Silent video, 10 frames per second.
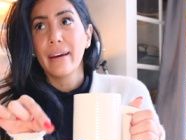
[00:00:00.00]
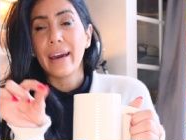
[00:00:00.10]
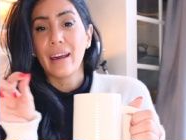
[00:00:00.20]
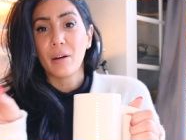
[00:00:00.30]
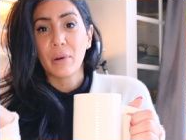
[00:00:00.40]

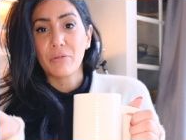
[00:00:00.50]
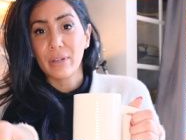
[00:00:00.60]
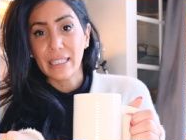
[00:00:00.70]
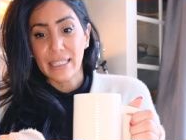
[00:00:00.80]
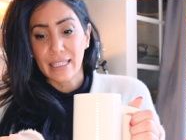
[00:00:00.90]
and on my
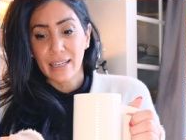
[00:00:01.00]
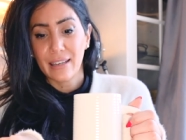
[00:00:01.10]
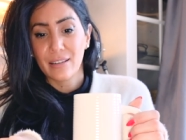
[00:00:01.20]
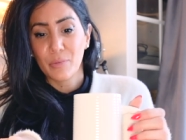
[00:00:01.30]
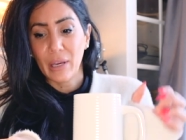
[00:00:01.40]
real
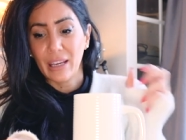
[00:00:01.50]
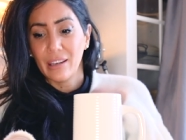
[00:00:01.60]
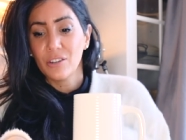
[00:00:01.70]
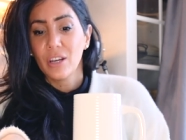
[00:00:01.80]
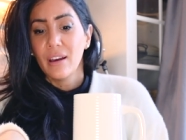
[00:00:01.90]
estate
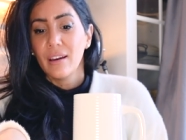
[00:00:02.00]
page.